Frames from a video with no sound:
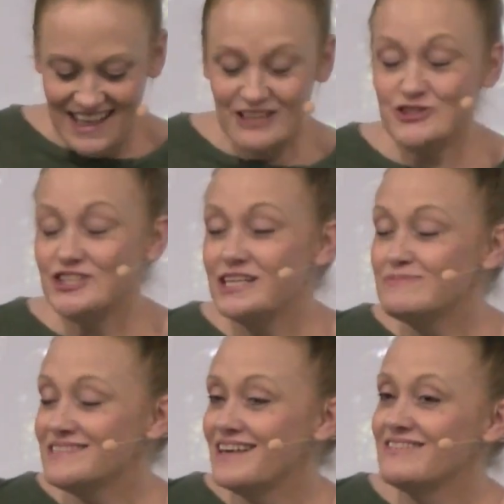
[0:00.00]
And she
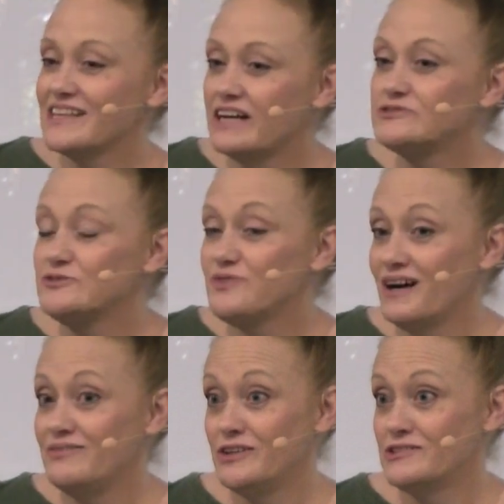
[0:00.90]
keeps saying that after
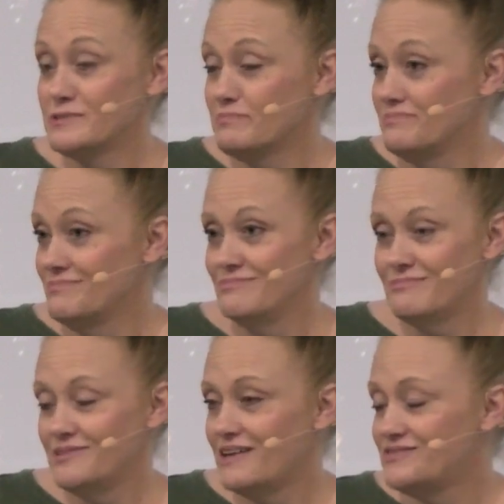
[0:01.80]
5 years,
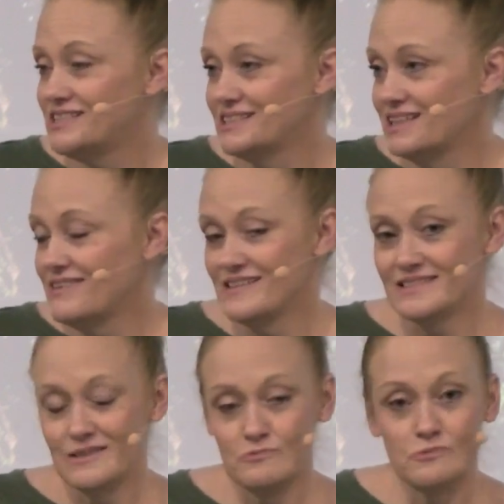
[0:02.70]
evidently
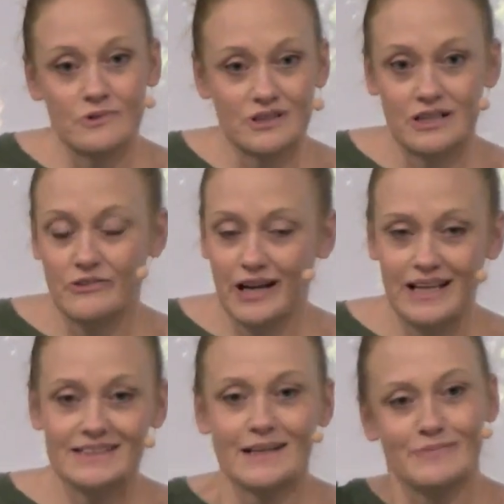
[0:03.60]
things get really
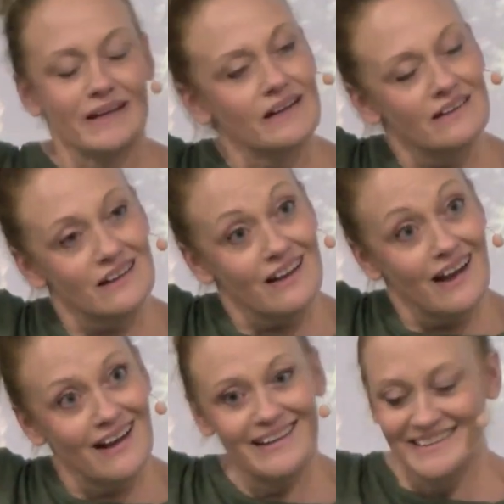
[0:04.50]
great. And I'm like,
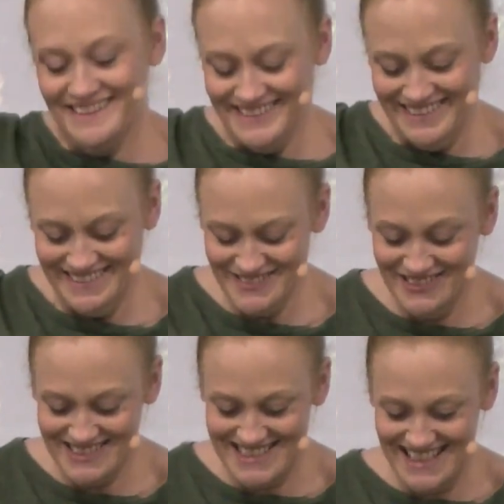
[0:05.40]
okay,
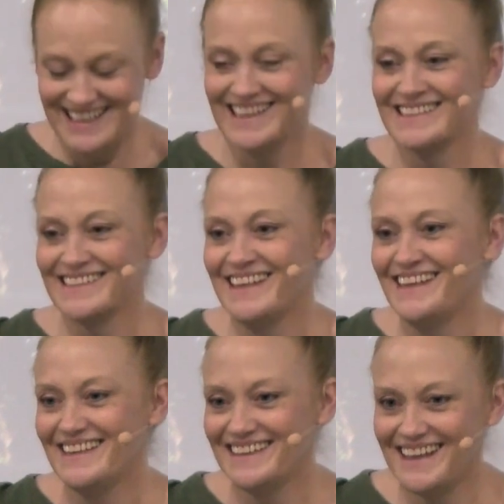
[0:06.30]
we'll see.
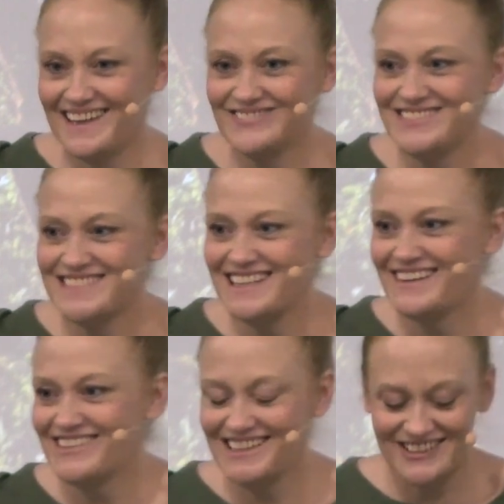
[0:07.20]
Yeah, we'll see
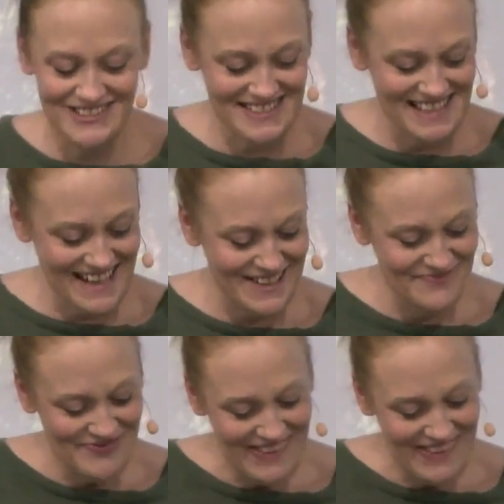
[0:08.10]
how it goes, yeah.